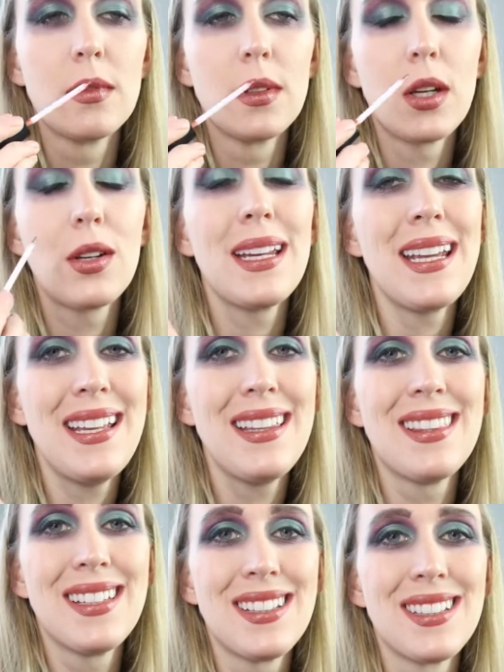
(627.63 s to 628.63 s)
I could eat
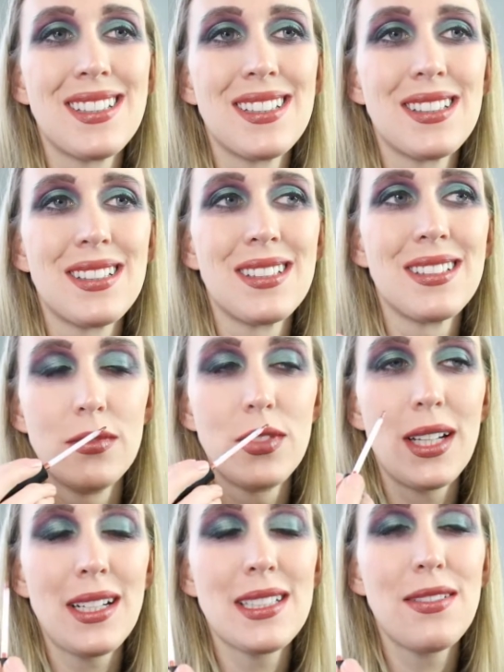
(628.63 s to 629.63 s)
this. I
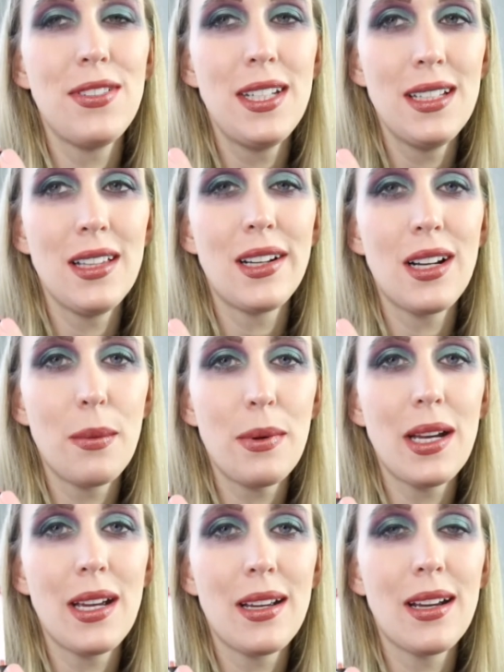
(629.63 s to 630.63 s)
feel like it's a vanilla
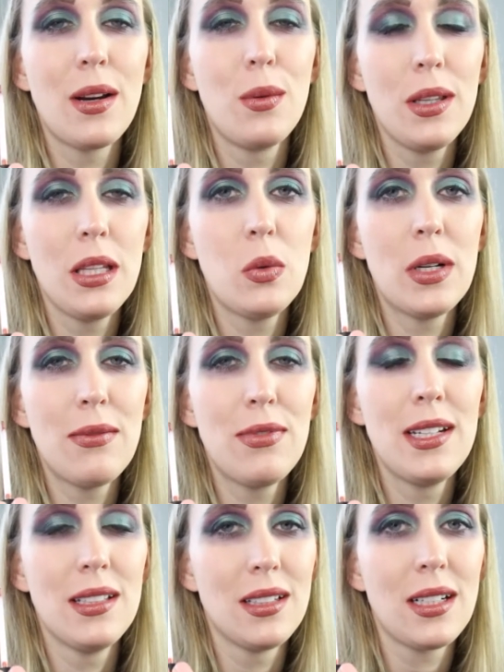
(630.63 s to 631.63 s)
cupcake. I really want a
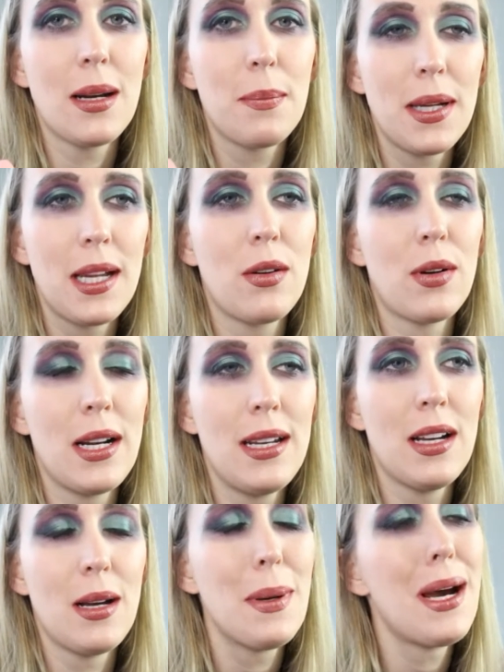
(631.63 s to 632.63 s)
vanilla cupcake right
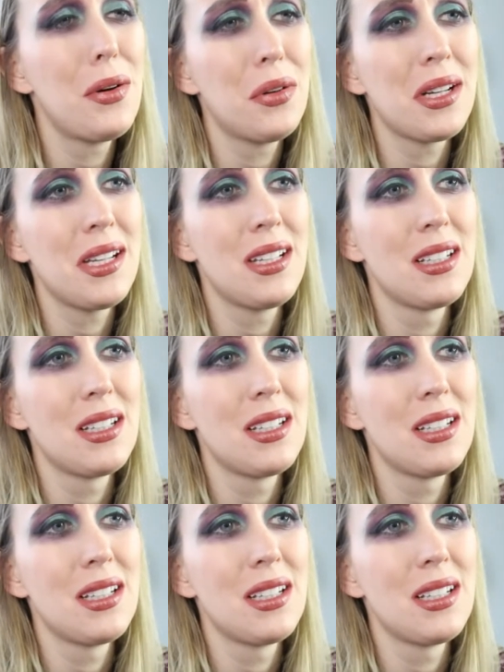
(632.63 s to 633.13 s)
now. I'm hungry.